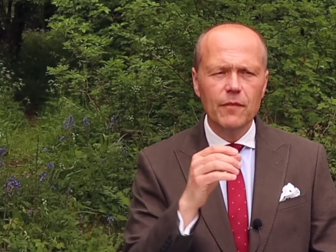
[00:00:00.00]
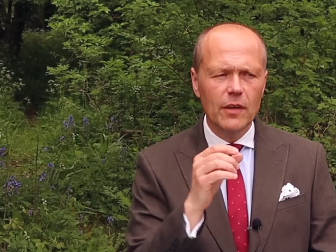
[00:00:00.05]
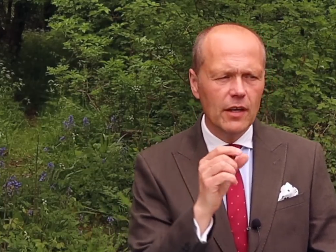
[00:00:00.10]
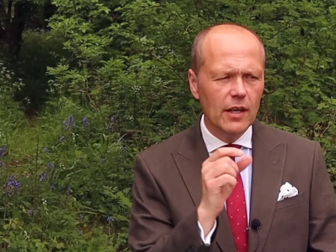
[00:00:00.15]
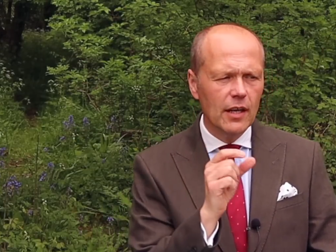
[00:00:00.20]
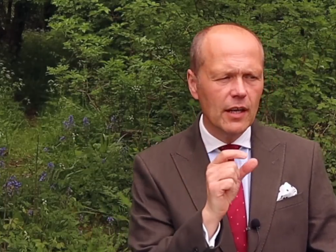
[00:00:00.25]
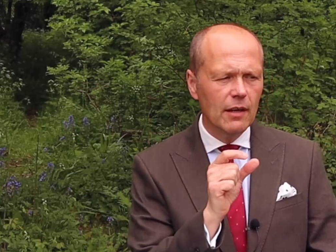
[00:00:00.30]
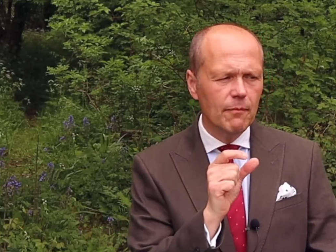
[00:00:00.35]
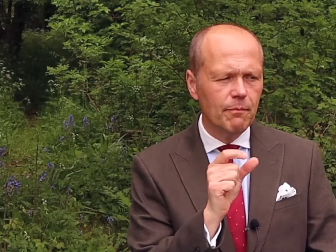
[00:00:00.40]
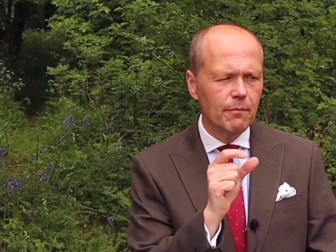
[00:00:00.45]

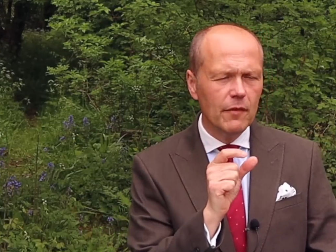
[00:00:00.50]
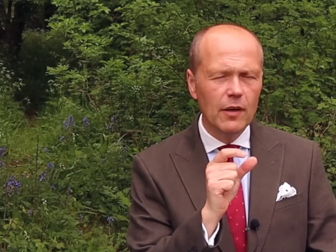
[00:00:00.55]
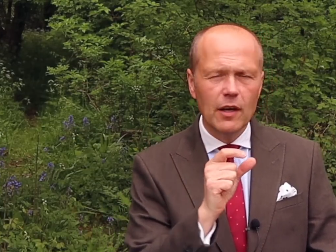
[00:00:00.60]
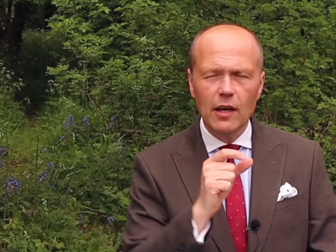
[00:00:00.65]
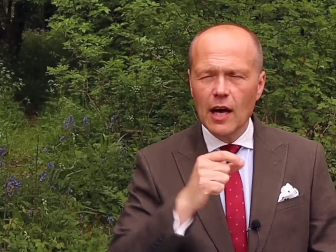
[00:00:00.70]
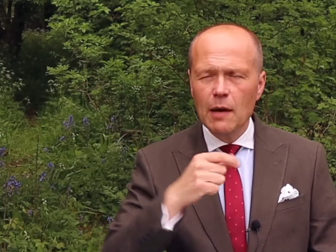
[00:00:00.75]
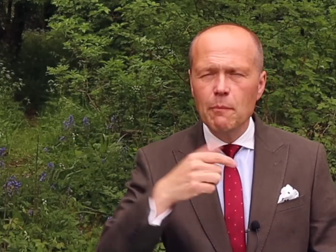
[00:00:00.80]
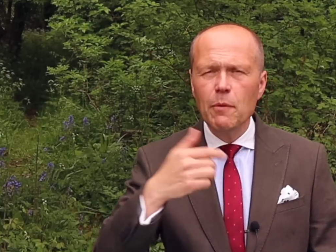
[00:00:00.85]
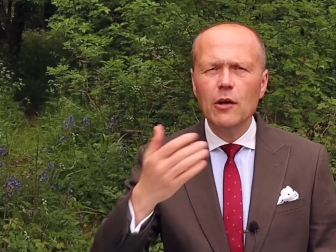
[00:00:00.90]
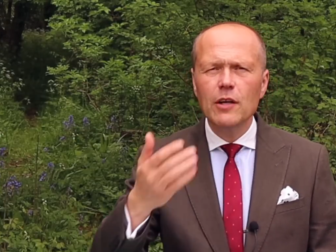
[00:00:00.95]
um,
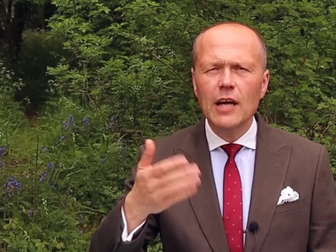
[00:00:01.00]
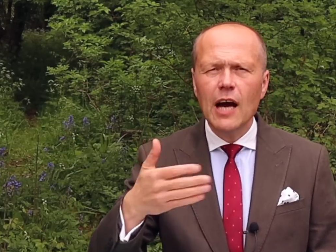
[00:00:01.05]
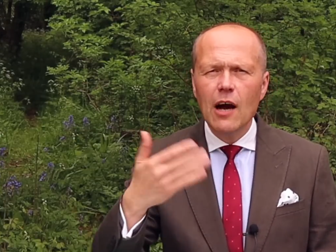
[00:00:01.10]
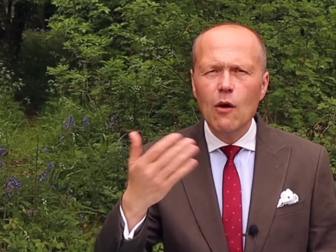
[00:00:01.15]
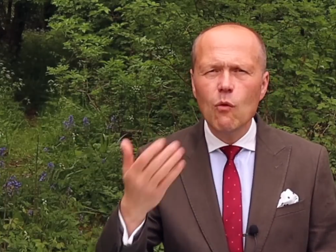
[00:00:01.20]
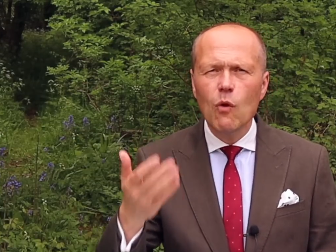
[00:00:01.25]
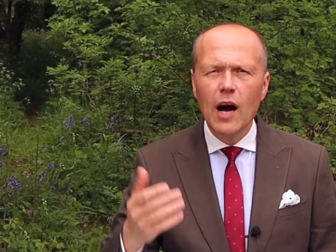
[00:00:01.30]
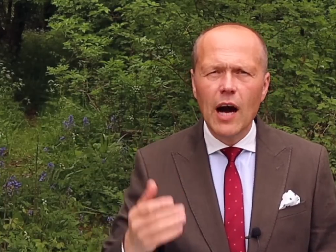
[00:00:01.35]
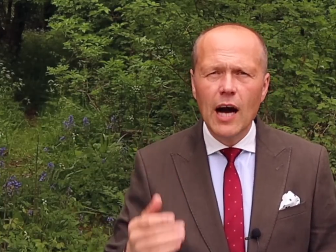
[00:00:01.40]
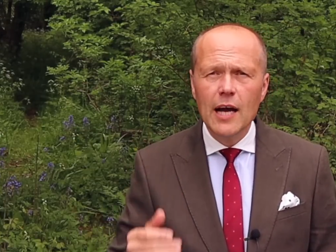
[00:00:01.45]
about
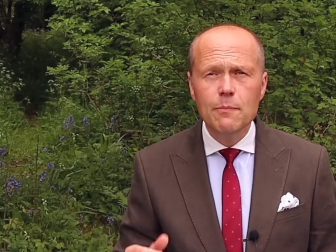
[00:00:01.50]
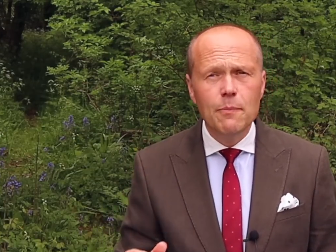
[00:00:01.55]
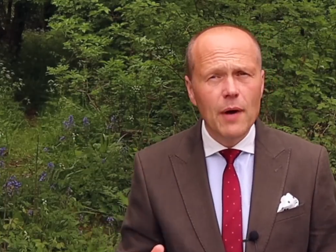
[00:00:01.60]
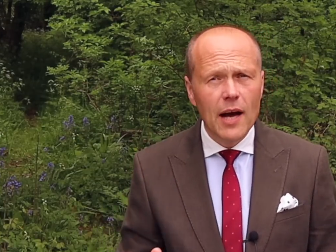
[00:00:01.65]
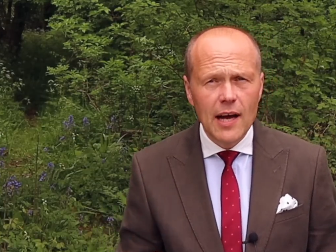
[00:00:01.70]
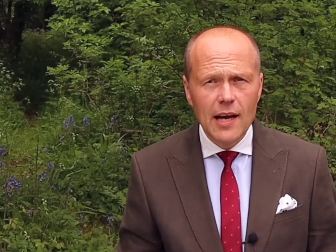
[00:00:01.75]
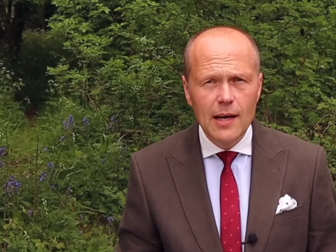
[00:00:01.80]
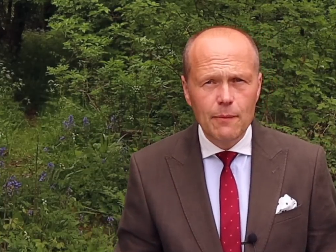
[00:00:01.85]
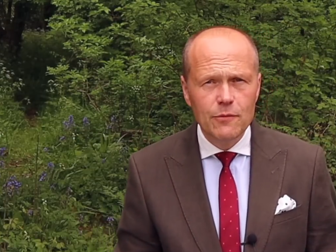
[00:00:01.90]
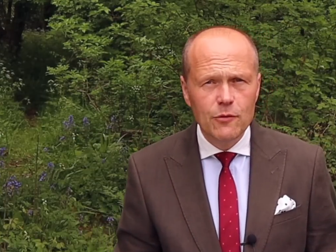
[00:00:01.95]
how I
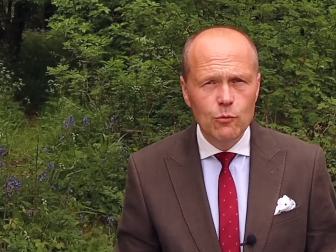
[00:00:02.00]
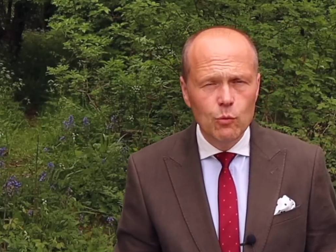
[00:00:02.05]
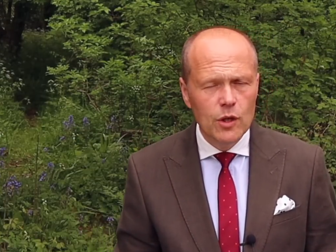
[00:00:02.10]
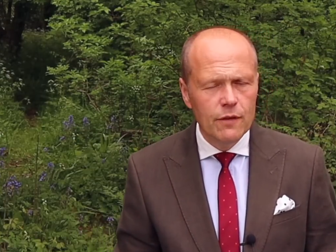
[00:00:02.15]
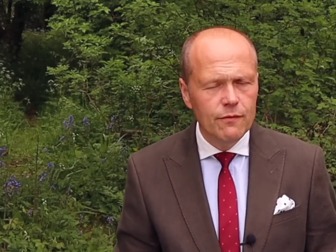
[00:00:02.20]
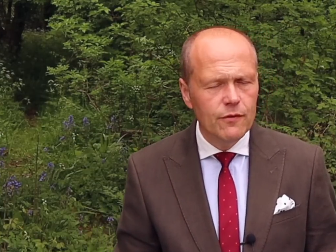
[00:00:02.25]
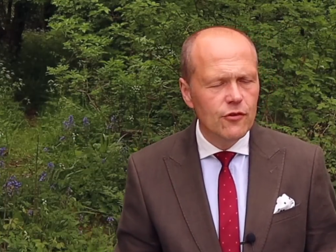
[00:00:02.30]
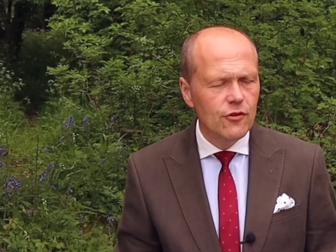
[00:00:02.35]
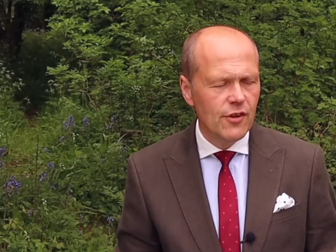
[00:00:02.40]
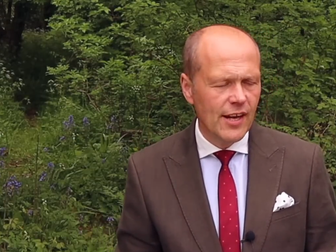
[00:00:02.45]
perhaps would
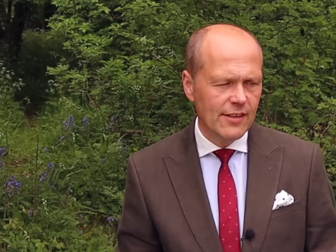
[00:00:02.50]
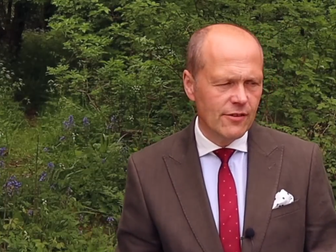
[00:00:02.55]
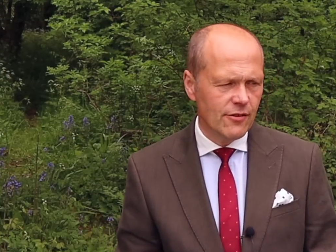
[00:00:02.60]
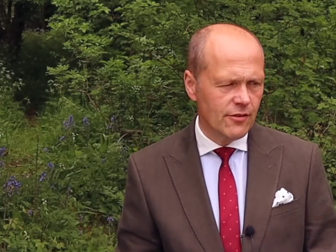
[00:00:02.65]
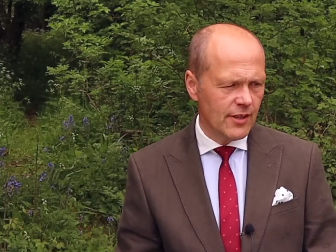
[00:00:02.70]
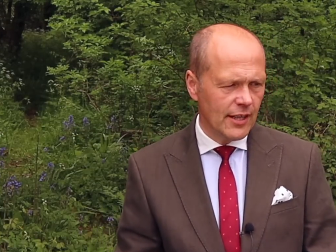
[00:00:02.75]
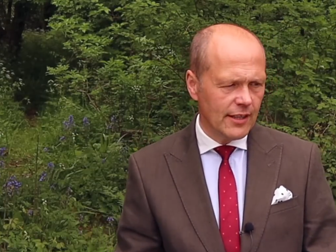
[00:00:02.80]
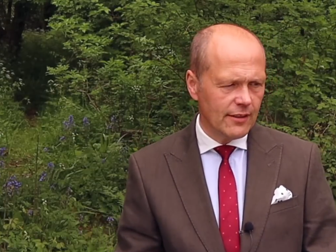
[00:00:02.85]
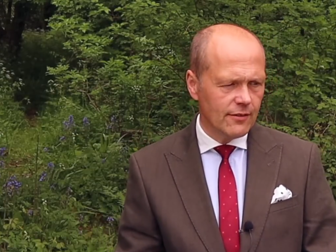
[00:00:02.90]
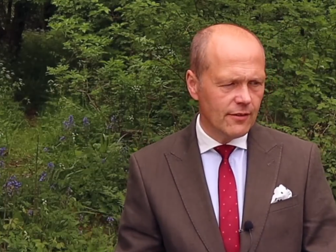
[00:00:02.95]
have
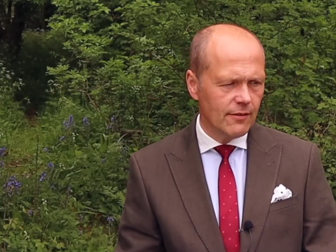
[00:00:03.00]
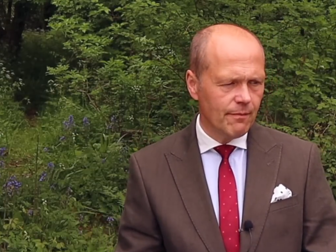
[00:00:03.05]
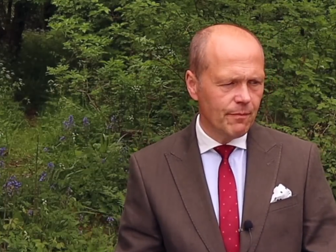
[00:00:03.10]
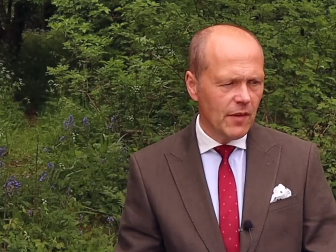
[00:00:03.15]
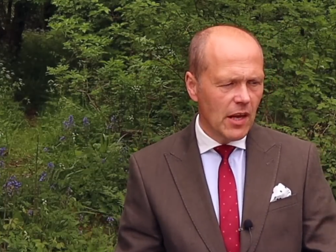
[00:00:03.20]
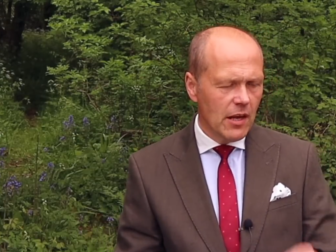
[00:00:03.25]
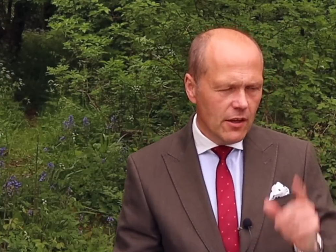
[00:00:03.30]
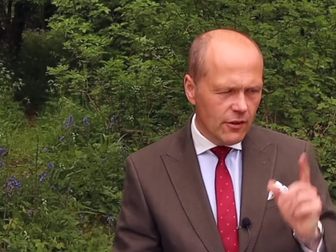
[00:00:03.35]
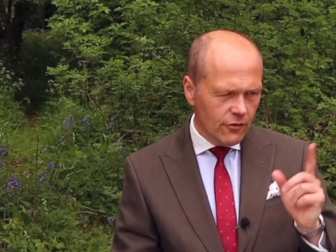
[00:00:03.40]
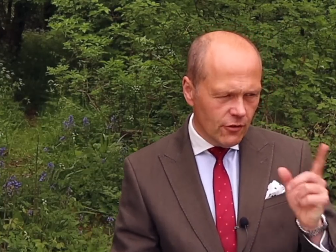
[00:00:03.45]
changed things.
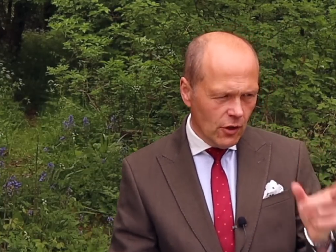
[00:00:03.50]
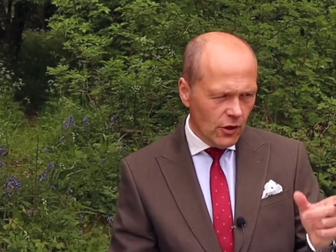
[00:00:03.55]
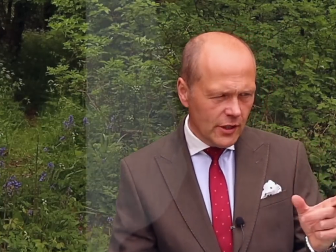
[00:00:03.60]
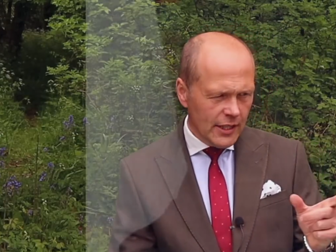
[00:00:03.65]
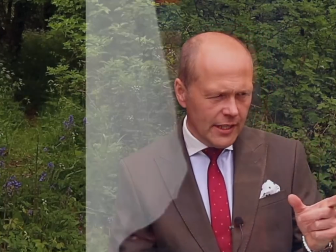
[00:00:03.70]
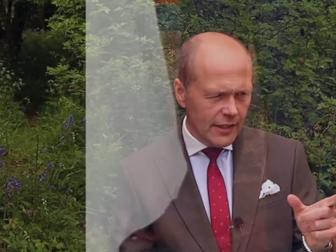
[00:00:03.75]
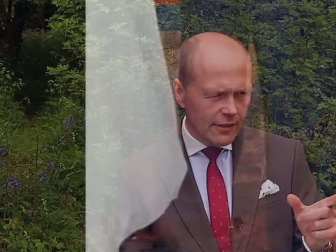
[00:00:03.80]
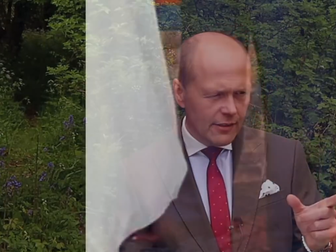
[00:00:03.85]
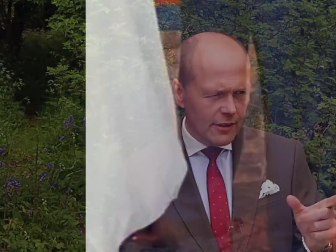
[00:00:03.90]
So looking at